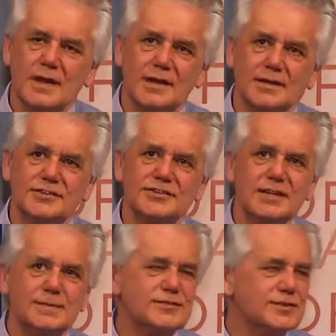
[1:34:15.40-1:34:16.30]
And it
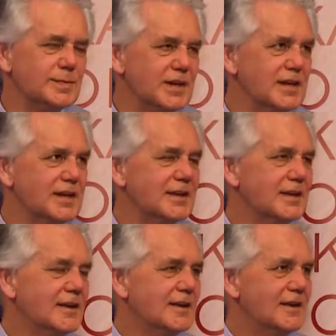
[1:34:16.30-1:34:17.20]
seems to me
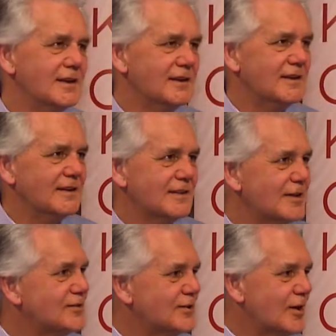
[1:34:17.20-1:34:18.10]

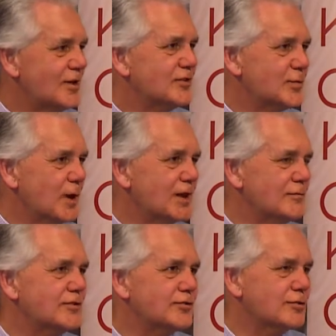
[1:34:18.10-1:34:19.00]
that's a nice way
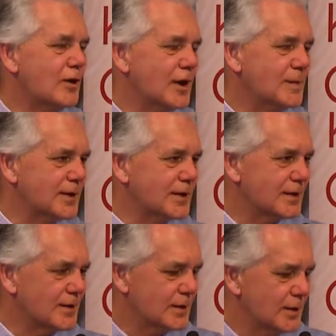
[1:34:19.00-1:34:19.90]
of
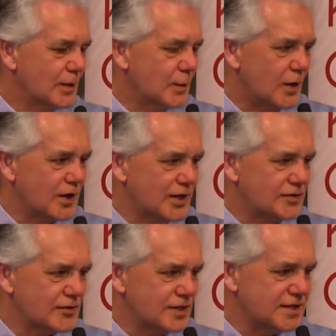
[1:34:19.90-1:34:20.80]
describing what a
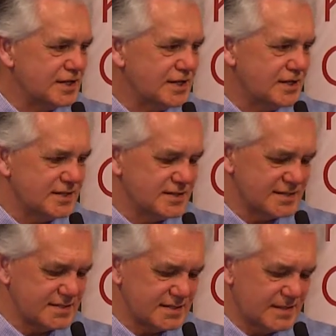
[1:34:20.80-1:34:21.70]
treaty
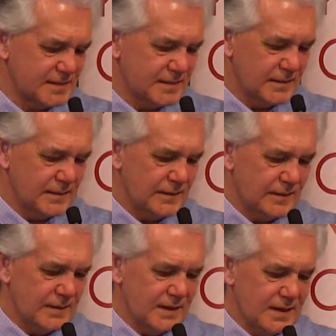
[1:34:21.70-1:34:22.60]
is.
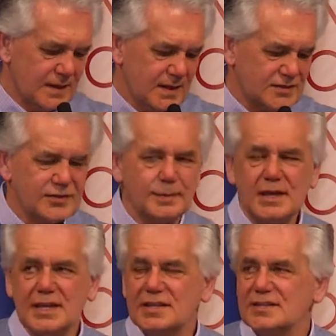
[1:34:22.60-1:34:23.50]
It's a
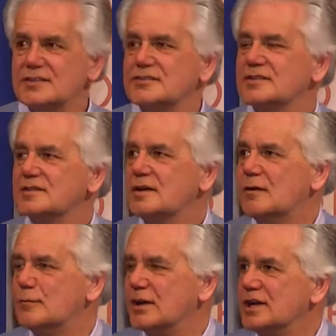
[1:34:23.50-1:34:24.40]
means
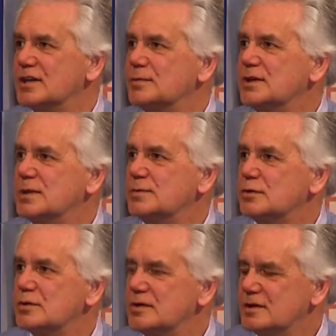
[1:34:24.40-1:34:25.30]
of bringing
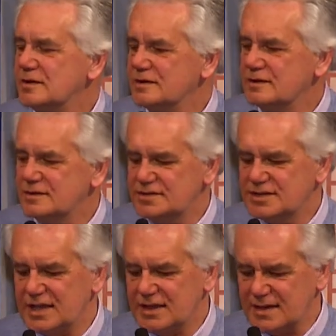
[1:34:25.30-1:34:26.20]
people
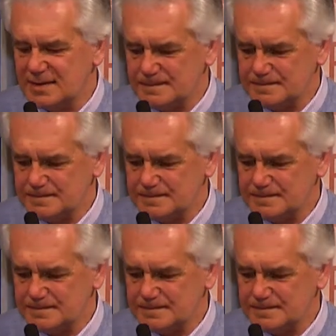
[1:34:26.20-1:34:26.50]
together.